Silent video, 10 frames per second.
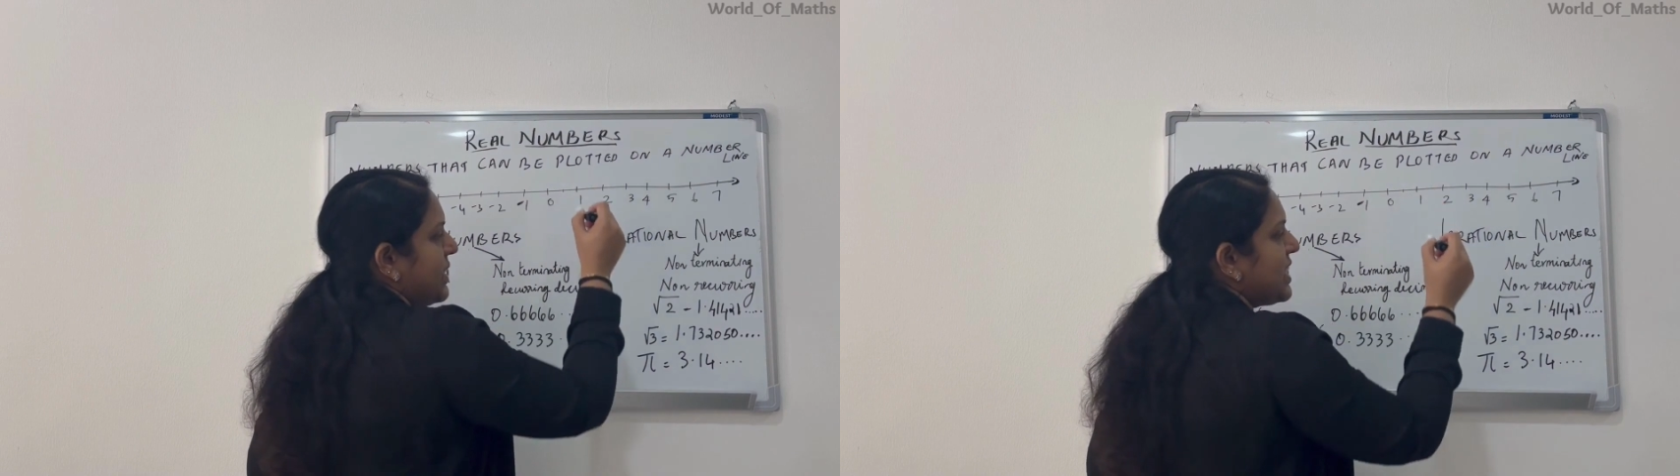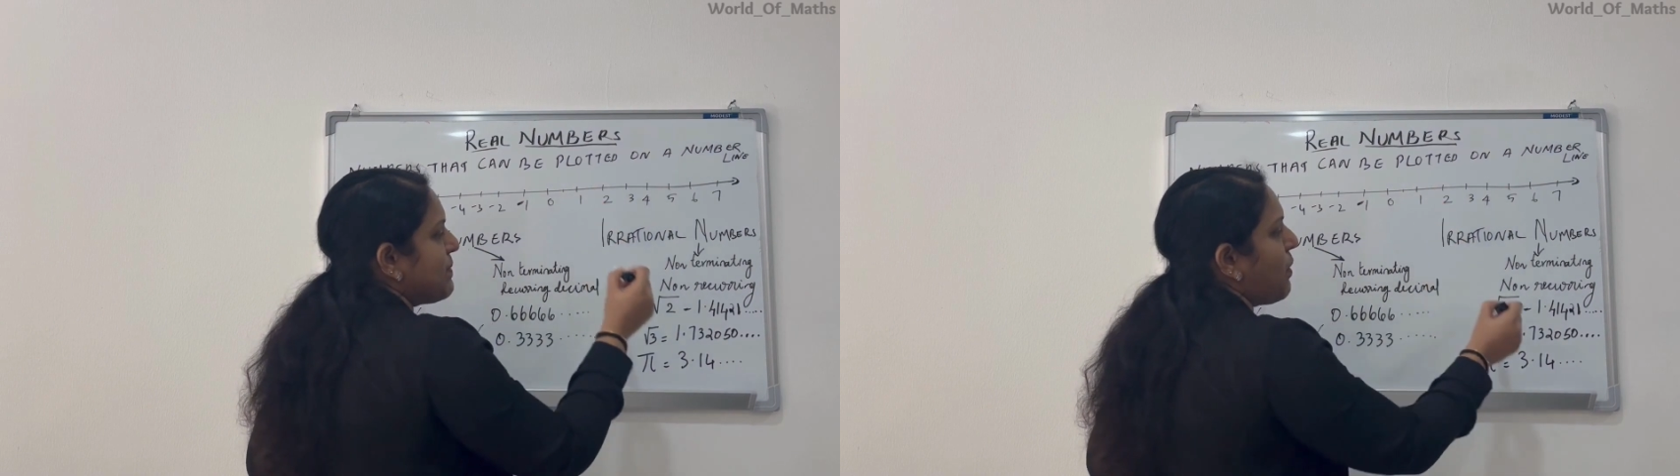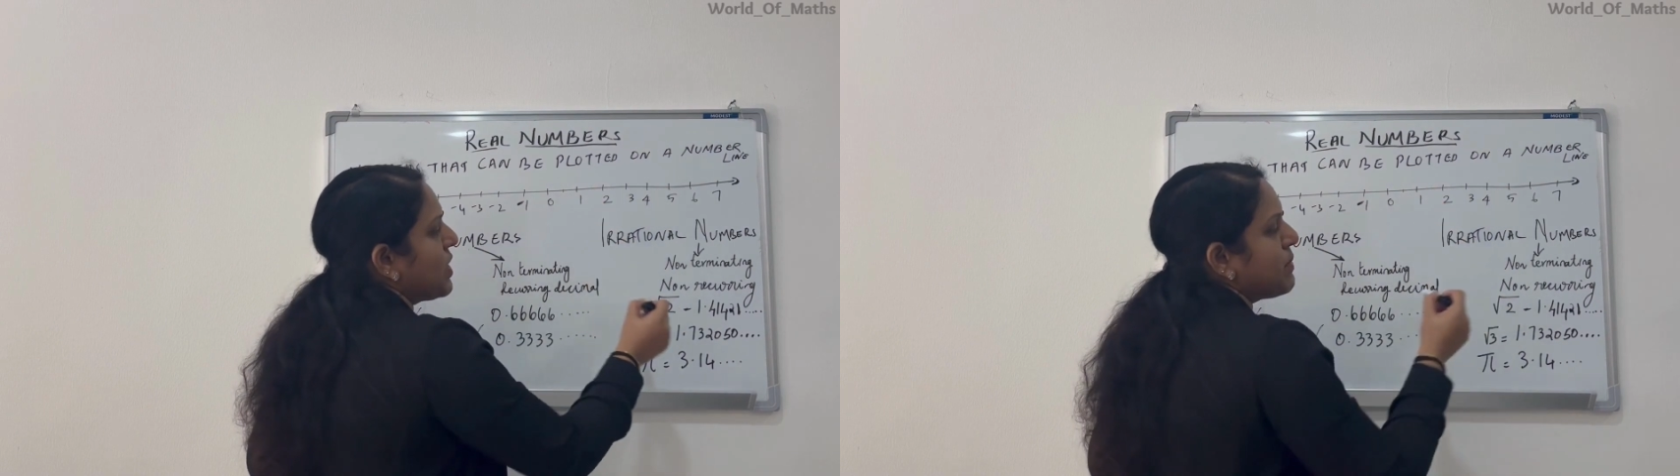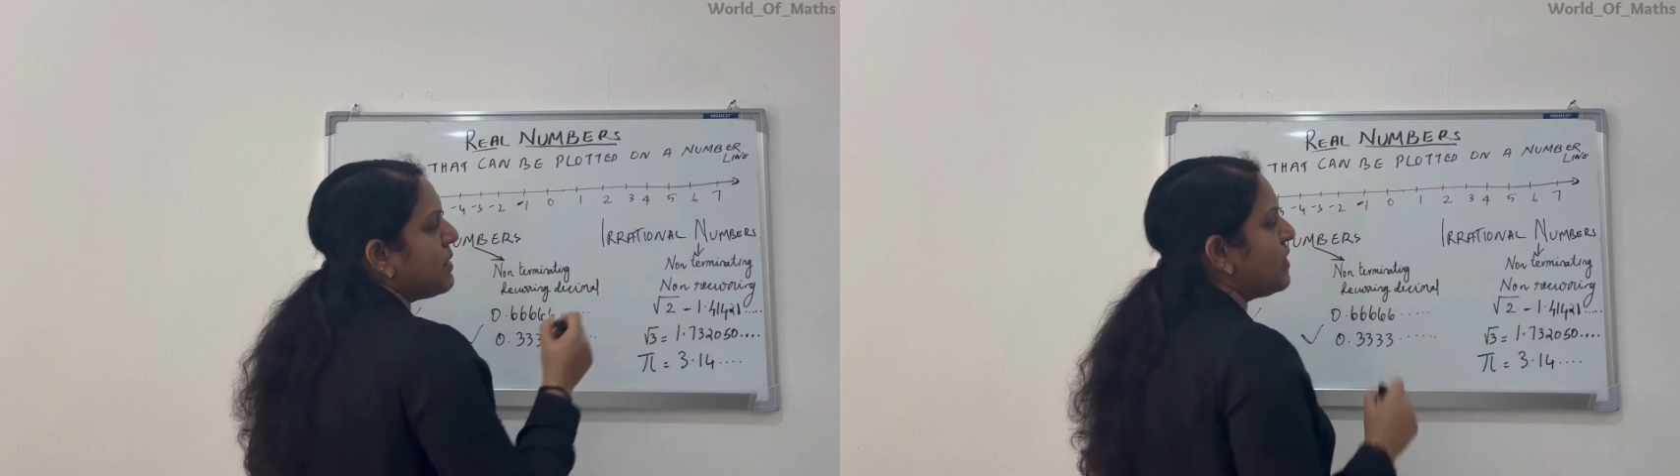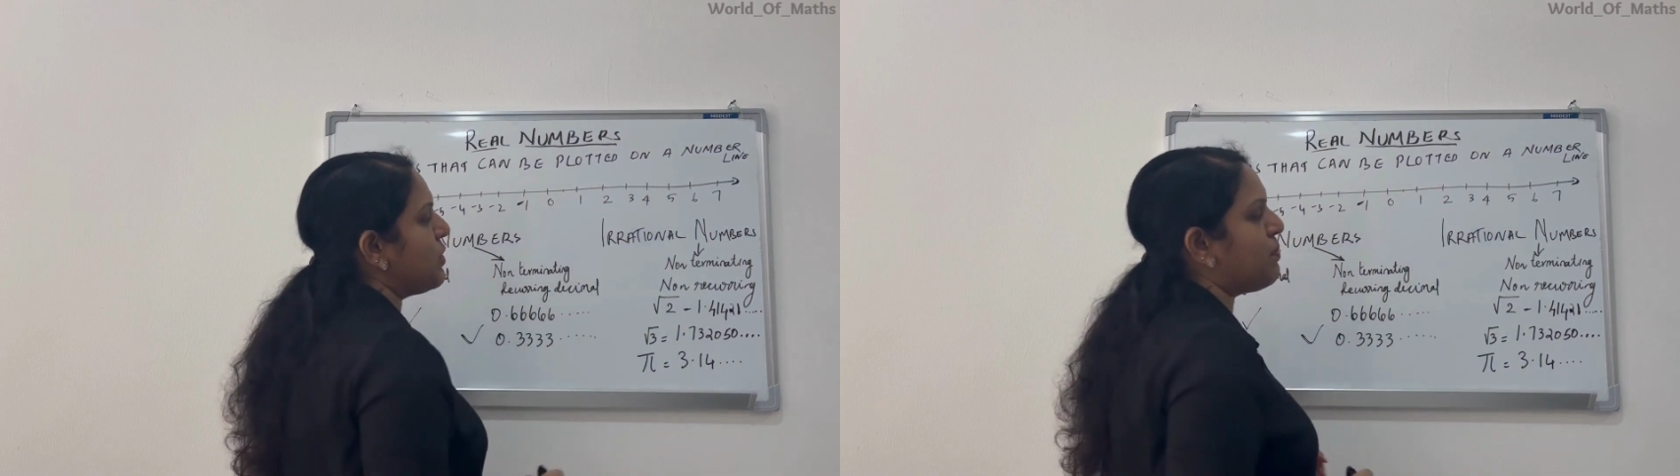It is
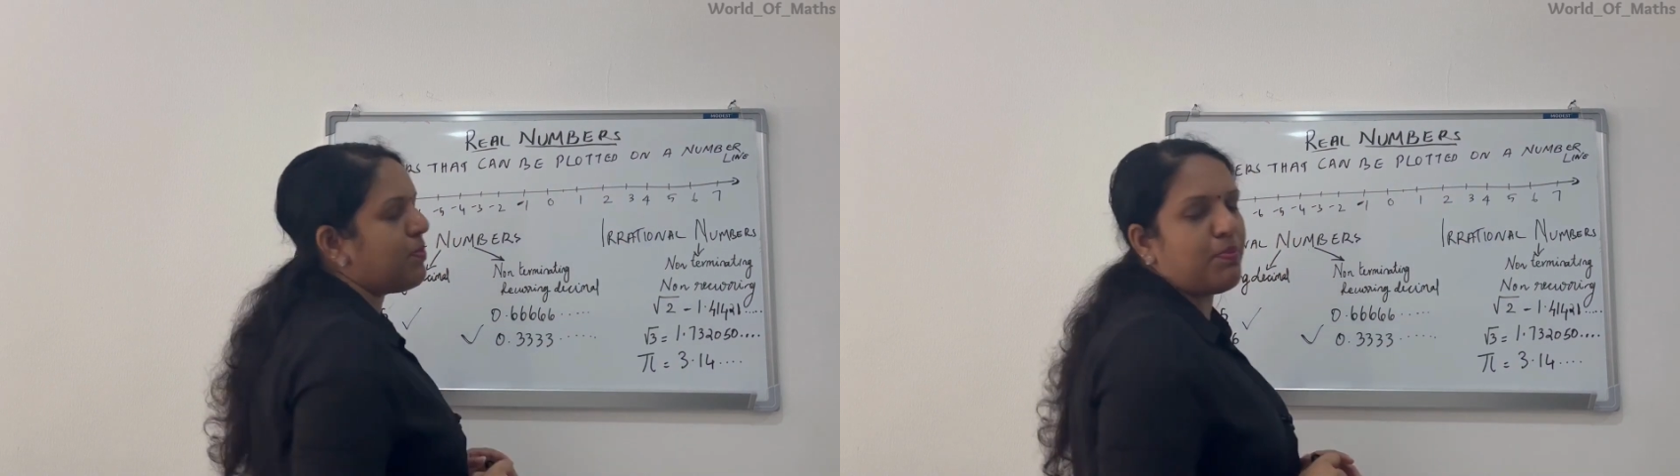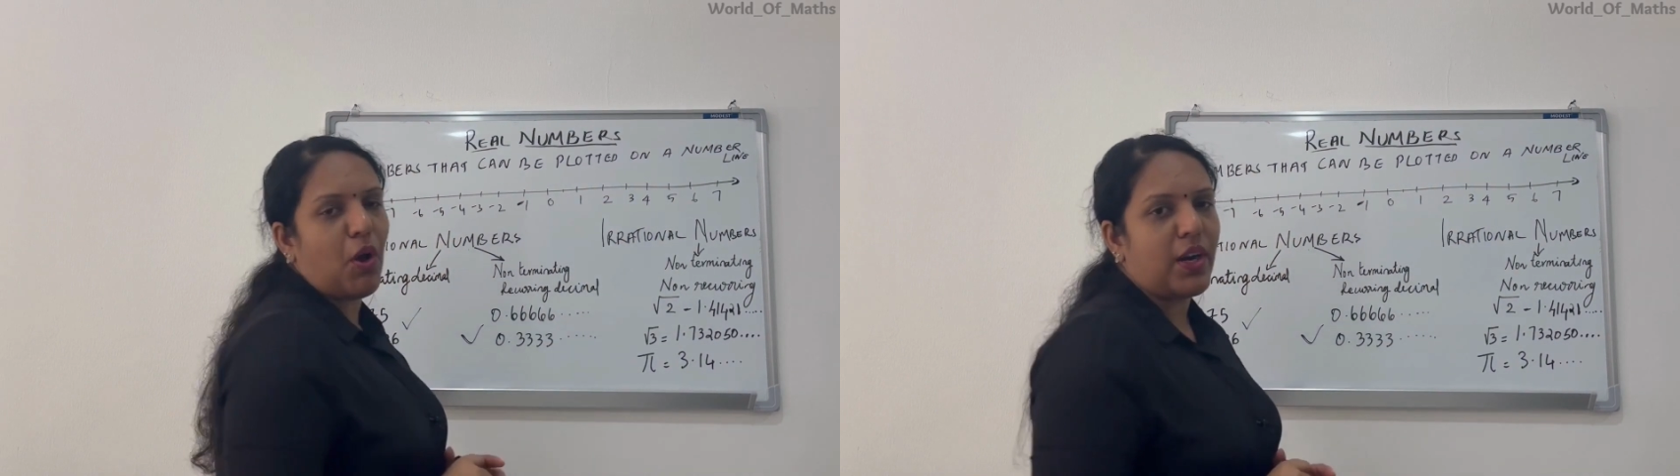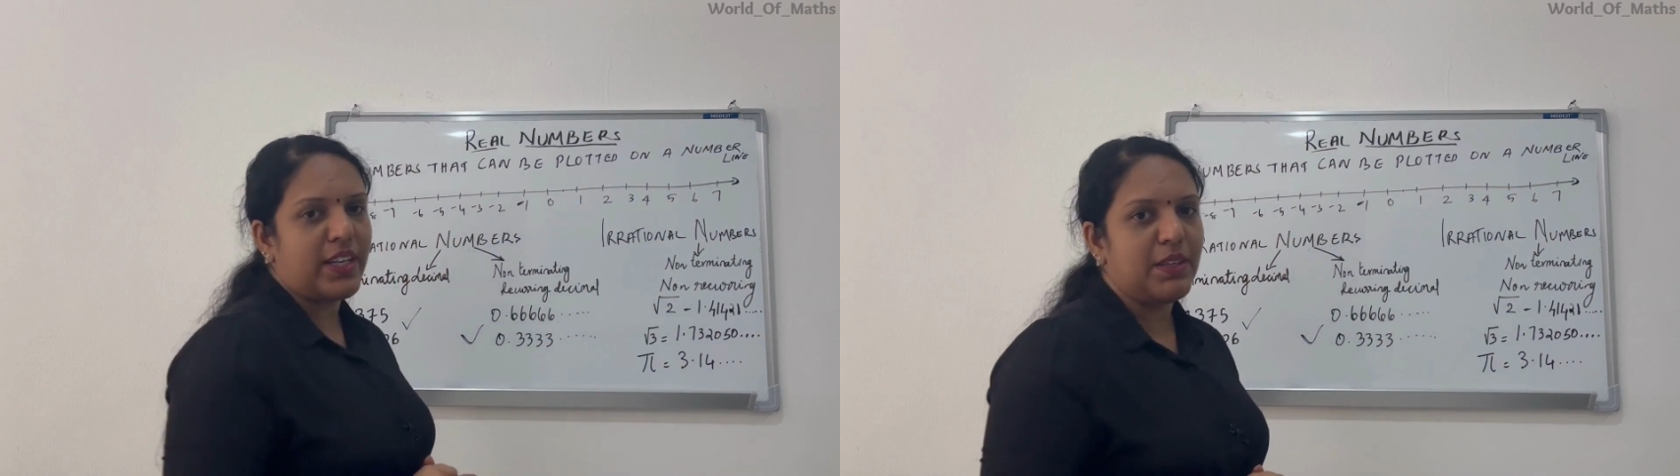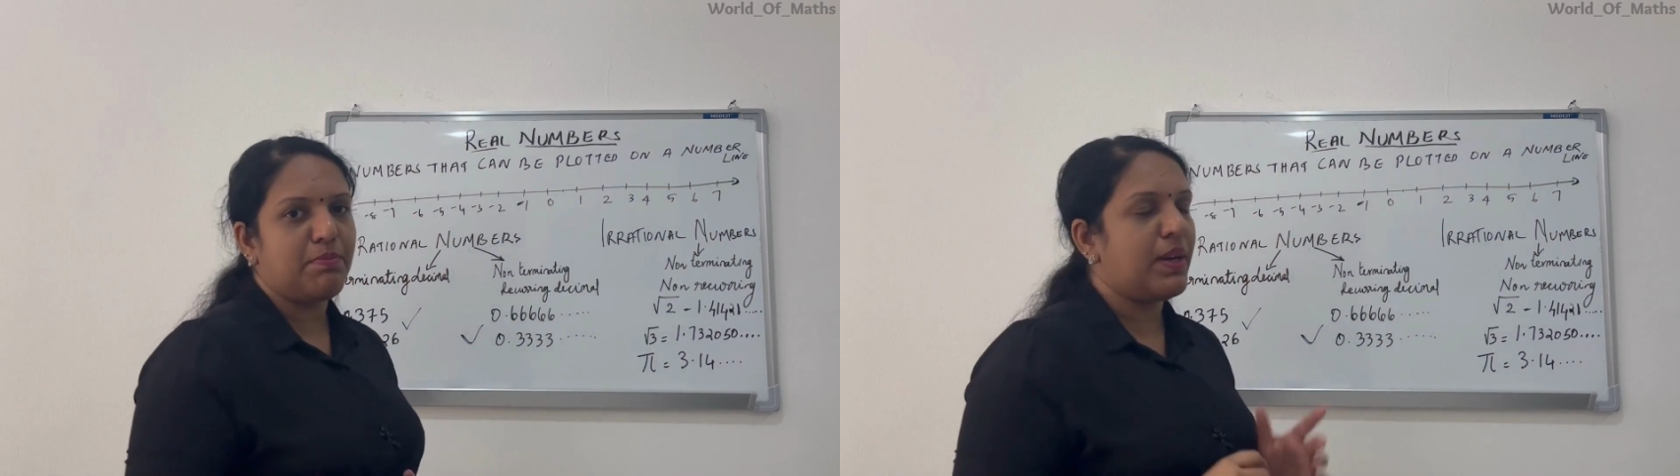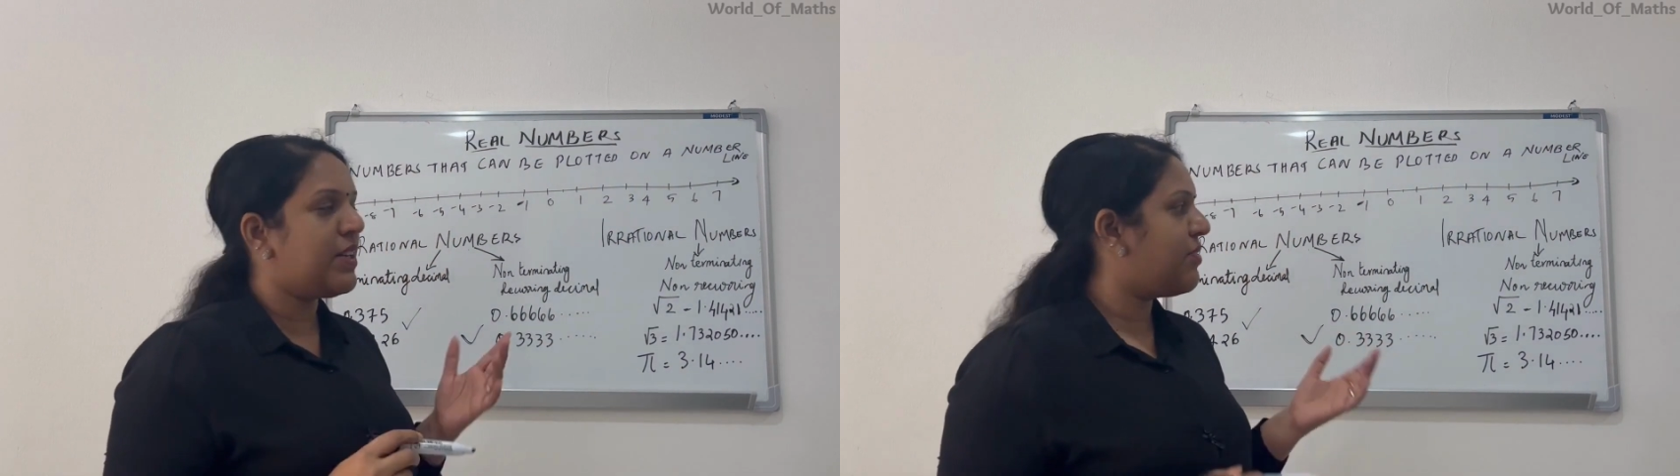possible to plot
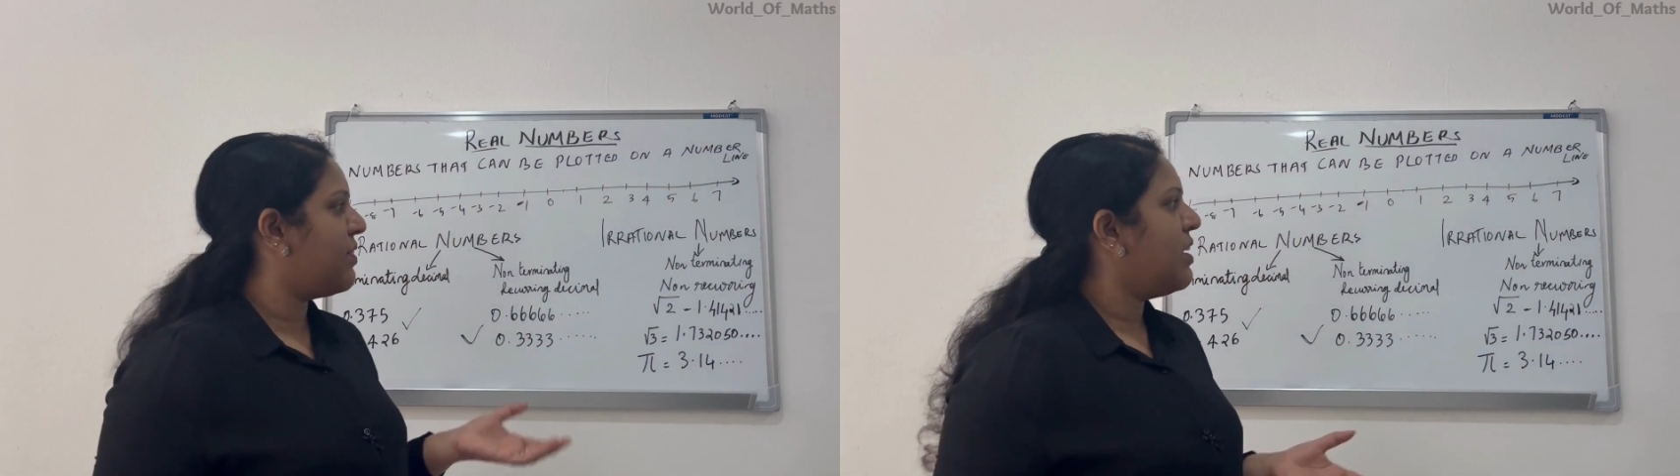it, but